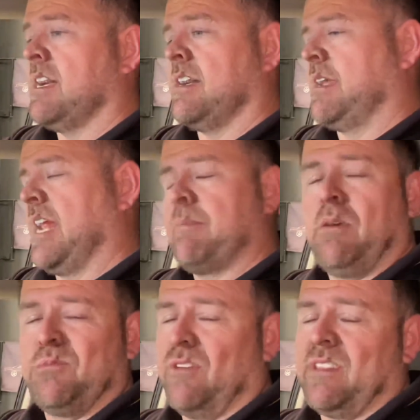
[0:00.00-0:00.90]
It only
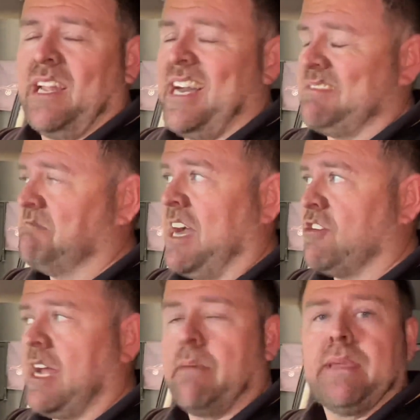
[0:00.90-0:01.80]
popped off in the last
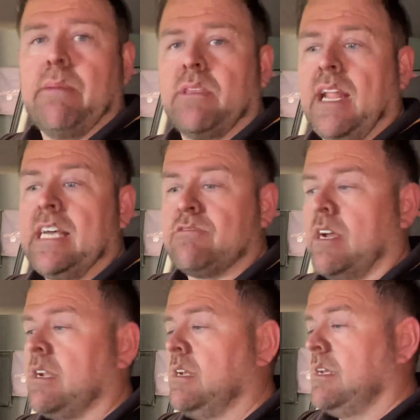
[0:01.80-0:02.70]
100 RPM in the last
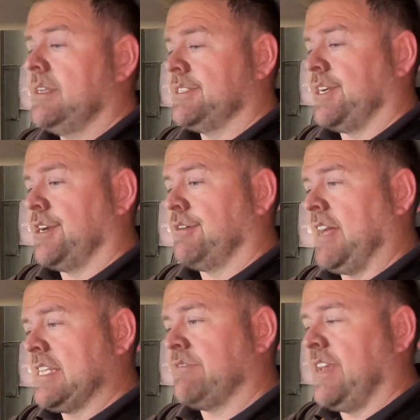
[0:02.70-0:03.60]
run, so
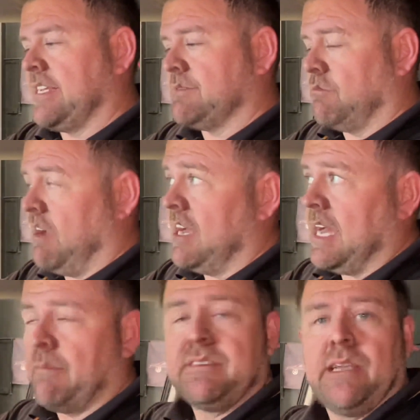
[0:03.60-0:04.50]
that's fixed. We'll run it
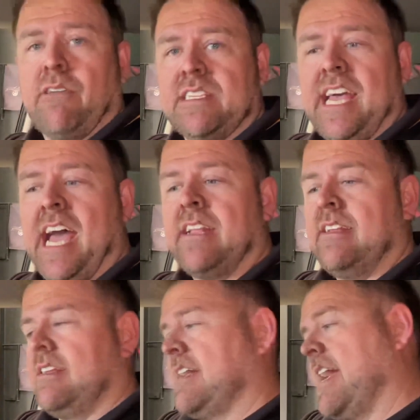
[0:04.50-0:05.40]
up, see where it's at,
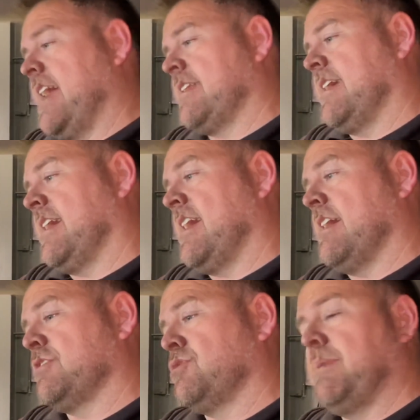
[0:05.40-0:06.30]
and
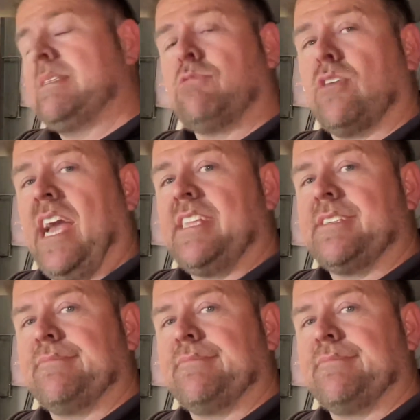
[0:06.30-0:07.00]
should be some good gains.